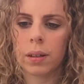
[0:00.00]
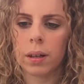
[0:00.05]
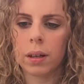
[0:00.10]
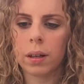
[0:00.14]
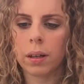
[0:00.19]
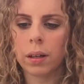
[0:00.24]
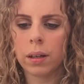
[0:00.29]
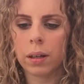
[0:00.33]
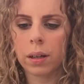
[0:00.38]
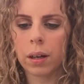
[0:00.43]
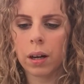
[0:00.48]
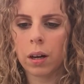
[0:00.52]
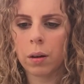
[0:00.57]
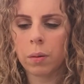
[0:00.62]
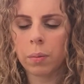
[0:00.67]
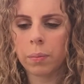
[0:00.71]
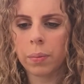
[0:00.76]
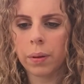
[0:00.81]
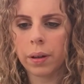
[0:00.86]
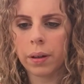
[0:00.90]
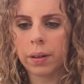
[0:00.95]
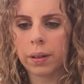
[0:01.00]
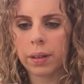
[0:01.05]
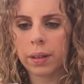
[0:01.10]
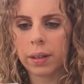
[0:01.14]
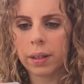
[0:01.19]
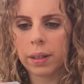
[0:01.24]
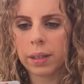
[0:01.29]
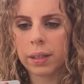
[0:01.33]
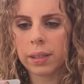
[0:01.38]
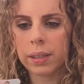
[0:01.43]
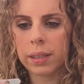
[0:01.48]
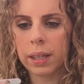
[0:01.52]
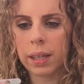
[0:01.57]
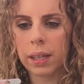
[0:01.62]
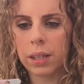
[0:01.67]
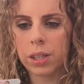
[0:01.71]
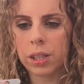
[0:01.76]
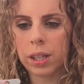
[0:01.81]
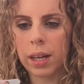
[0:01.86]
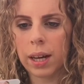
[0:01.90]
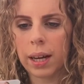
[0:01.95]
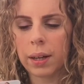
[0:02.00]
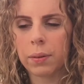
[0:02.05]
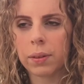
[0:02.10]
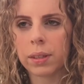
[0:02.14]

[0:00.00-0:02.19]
I can't remember, TGA,